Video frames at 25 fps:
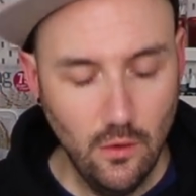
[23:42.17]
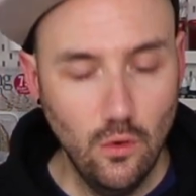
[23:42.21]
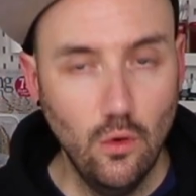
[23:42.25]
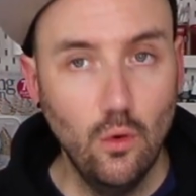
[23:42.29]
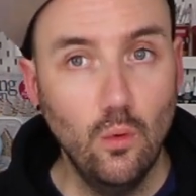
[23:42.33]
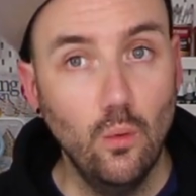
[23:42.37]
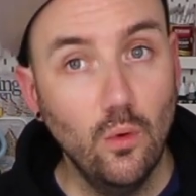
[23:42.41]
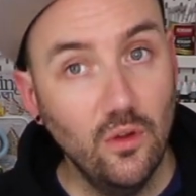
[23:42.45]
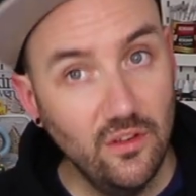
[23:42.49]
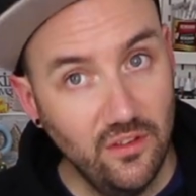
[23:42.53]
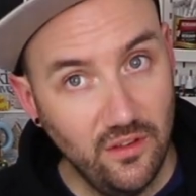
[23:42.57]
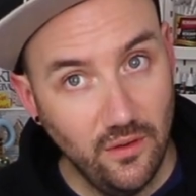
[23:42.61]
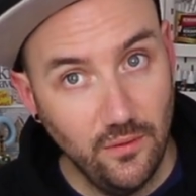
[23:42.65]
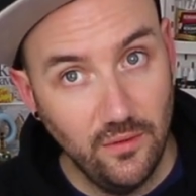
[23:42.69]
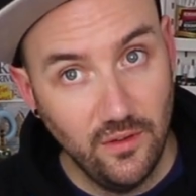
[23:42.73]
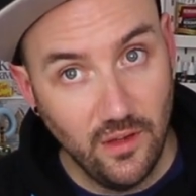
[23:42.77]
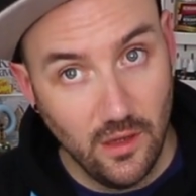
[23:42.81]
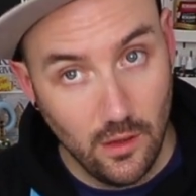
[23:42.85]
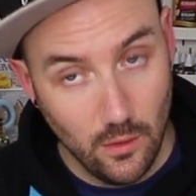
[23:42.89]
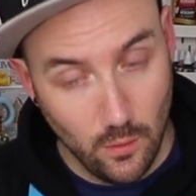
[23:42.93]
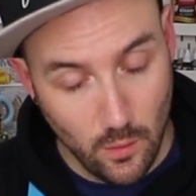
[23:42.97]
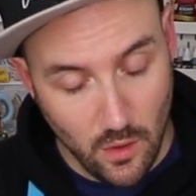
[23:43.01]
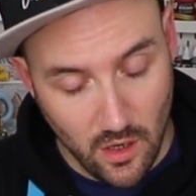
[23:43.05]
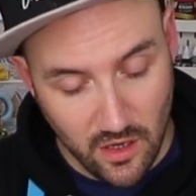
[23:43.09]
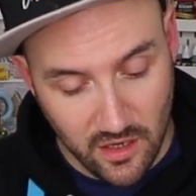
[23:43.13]
Once you've
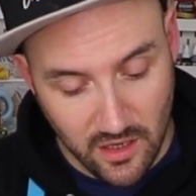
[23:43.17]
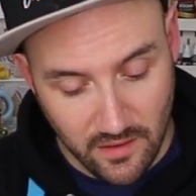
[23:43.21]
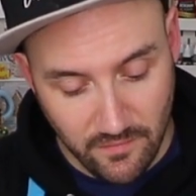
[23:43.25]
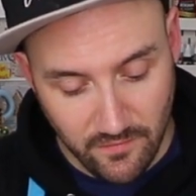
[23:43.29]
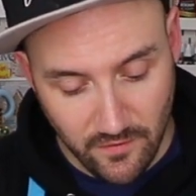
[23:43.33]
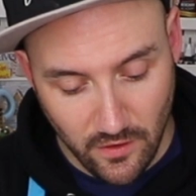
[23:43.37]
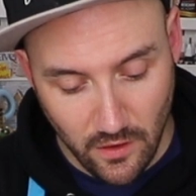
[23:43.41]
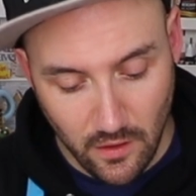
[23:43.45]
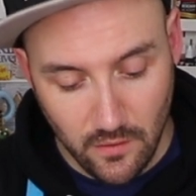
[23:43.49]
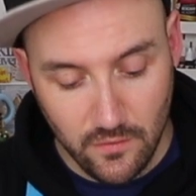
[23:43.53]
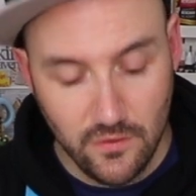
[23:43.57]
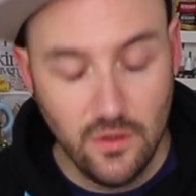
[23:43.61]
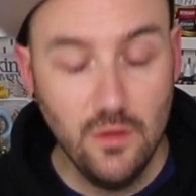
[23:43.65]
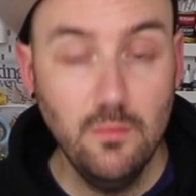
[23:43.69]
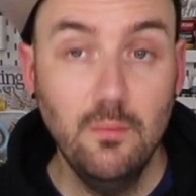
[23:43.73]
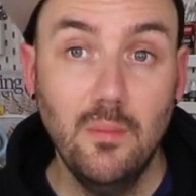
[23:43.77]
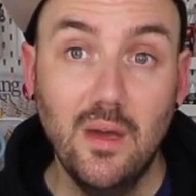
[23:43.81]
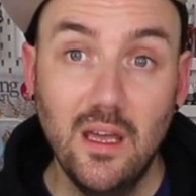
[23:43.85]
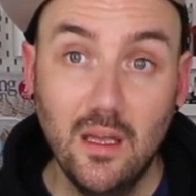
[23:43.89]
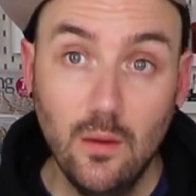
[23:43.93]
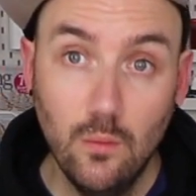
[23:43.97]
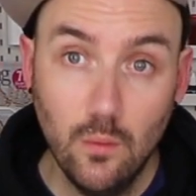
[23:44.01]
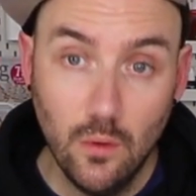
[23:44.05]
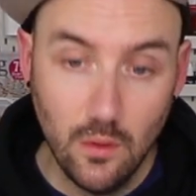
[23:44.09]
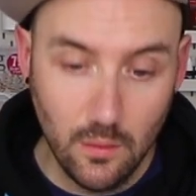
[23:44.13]
seen the work involved, you
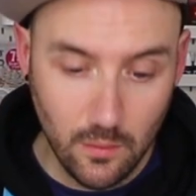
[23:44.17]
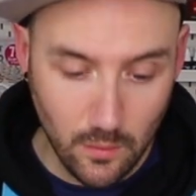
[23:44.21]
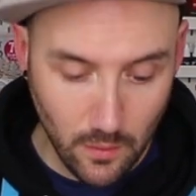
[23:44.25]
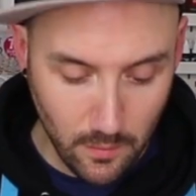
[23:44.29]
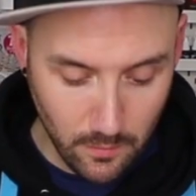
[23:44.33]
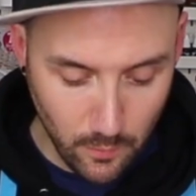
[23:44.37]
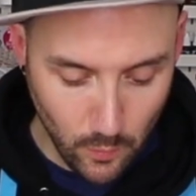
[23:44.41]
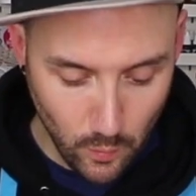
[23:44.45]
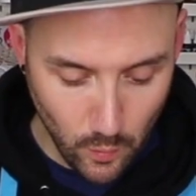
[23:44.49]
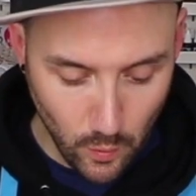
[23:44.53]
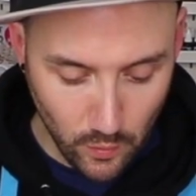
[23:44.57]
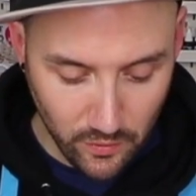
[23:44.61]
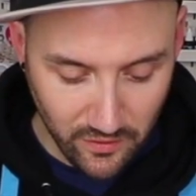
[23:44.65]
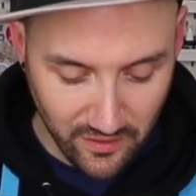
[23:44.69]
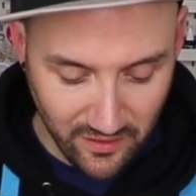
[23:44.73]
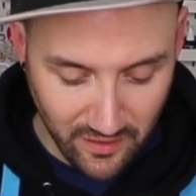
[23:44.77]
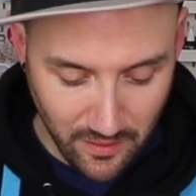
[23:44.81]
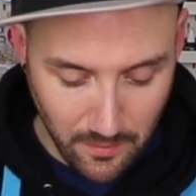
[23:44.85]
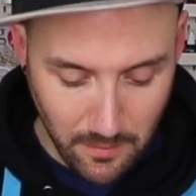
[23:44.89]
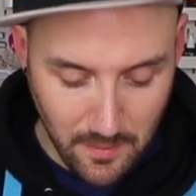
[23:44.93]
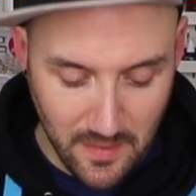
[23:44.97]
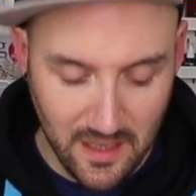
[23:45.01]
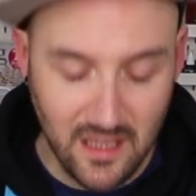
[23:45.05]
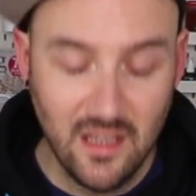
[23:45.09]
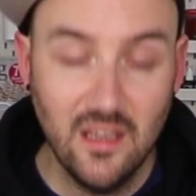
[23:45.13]
may well want
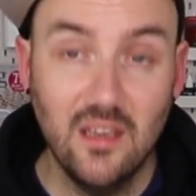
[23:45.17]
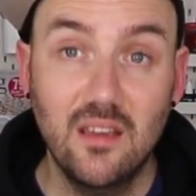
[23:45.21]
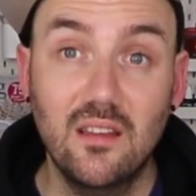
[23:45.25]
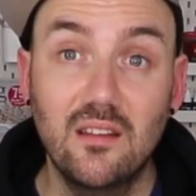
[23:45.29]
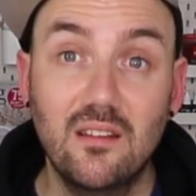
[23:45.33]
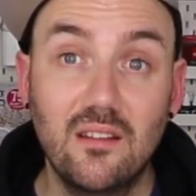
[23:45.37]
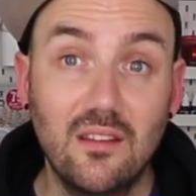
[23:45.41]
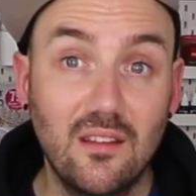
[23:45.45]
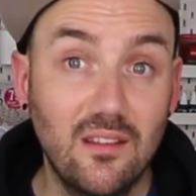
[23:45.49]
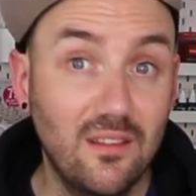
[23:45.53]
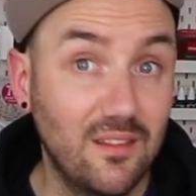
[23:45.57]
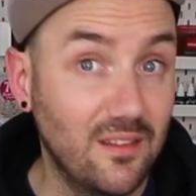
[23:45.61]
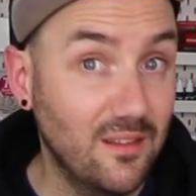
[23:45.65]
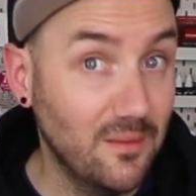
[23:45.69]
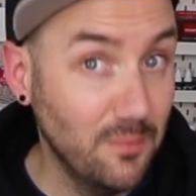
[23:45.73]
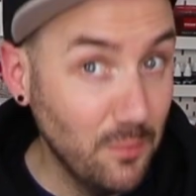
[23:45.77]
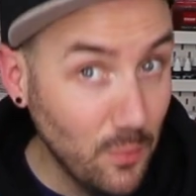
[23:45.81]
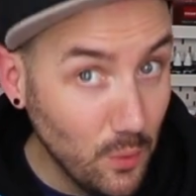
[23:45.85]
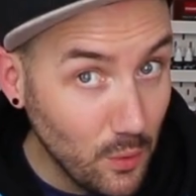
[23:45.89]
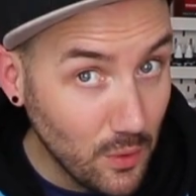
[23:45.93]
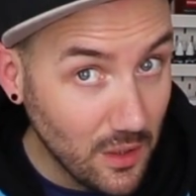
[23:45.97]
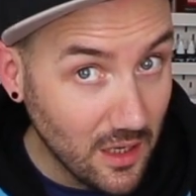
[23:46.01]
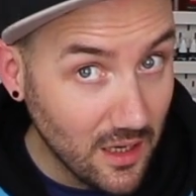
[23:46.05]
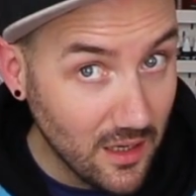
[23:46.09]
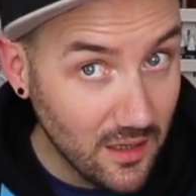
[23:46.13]
to make it
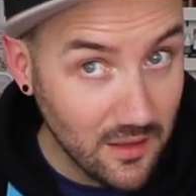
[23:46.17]
smaller.